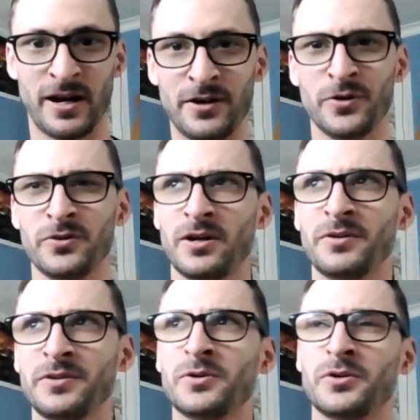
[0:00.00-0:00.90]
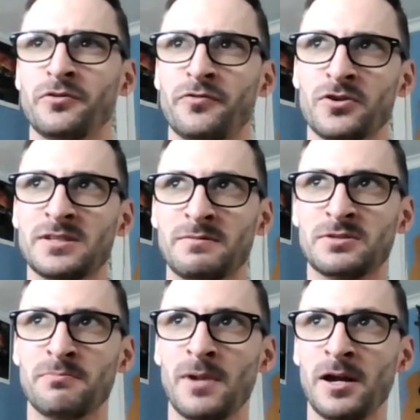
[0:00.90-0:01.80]
I only know her first name is
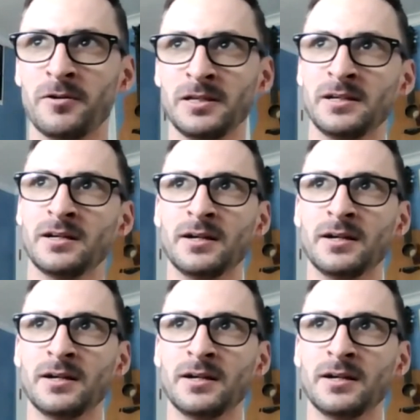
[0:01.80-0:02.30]
Mary,